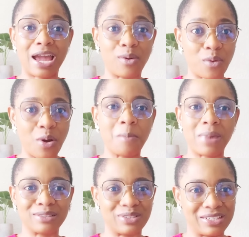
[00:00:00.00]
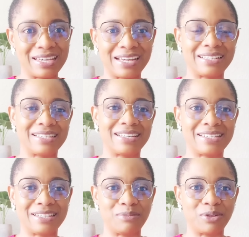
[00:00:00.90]
I will come back to share the
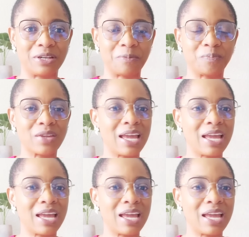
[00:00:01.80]
testimony.